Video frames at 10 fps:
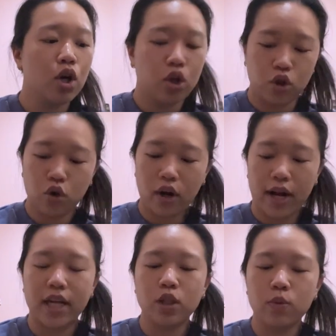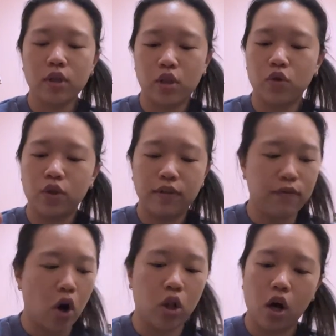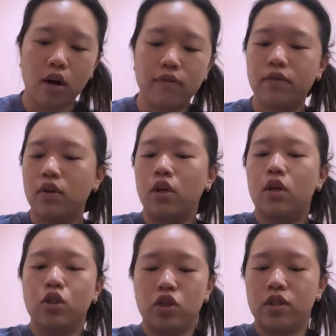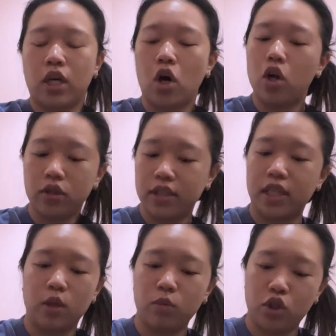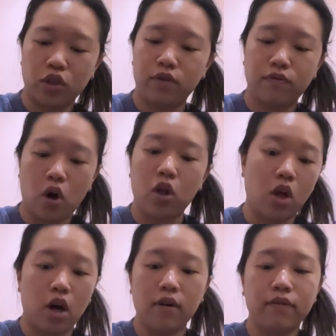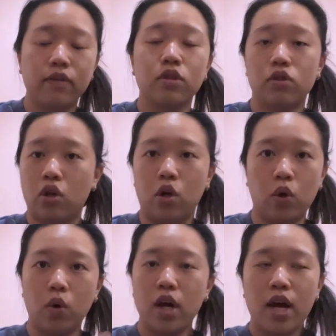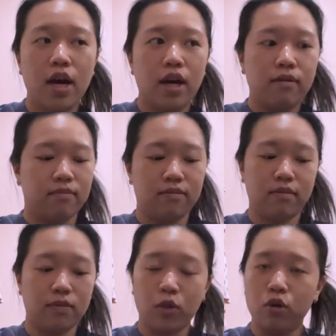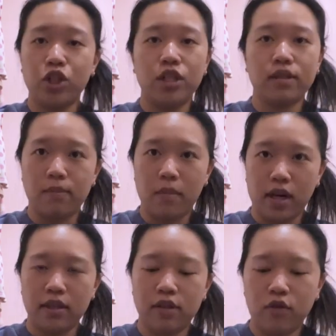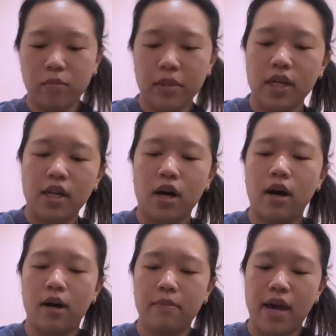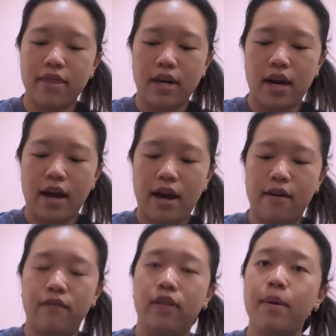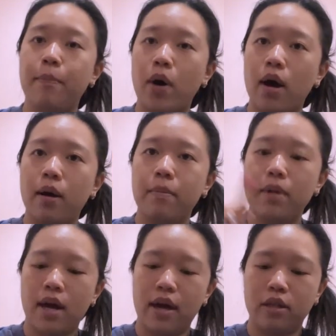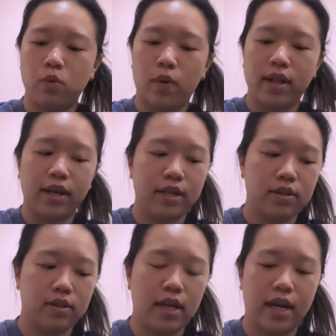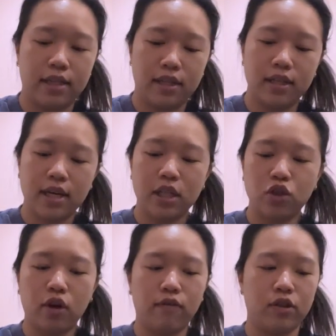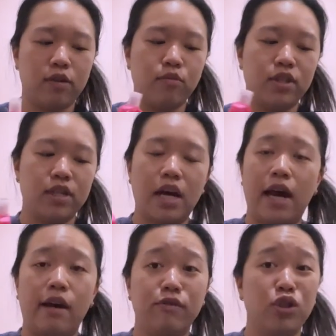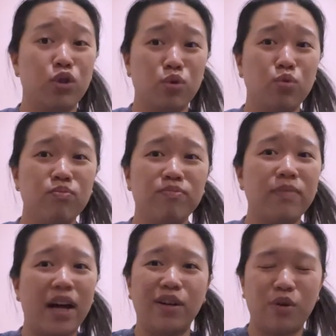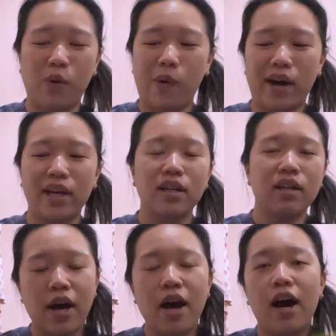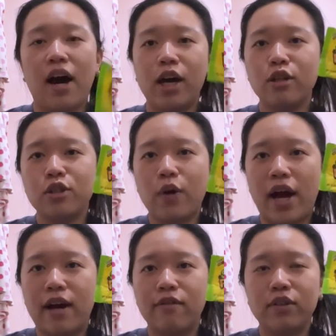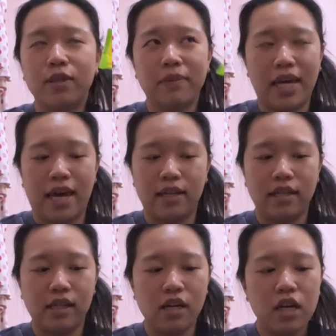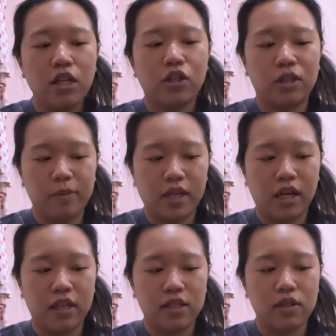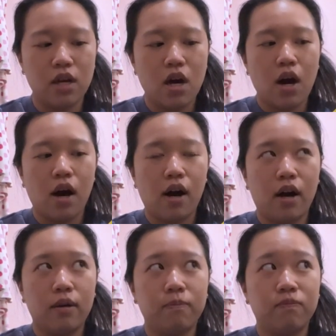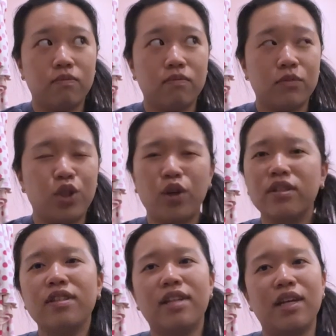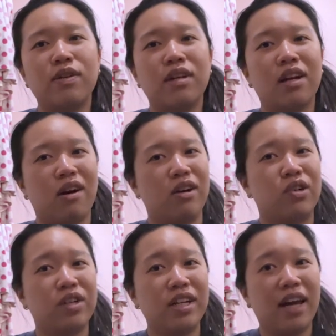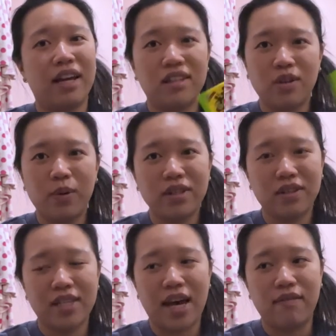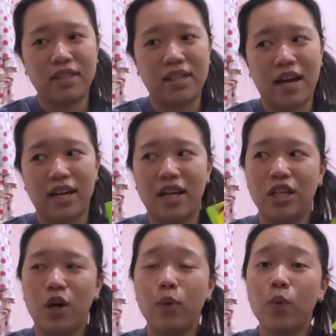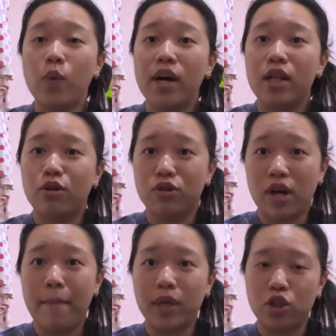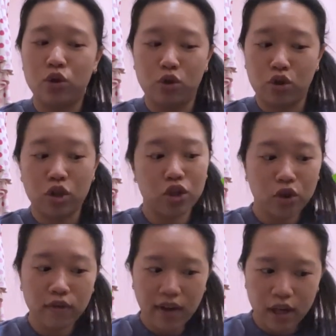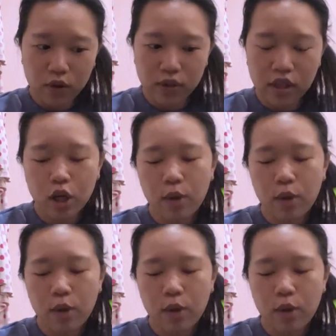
your hands would literally fall off. Just like all the skin would just fall off. So lotion is a must for me. Um, and then I have lip balm as well as hand sanitizer. And for some reason I have two. I don't know why. I also have some candy just because um, during the day you can get hungry and it's always good to have a snack. I know there's not much nutritional value in here,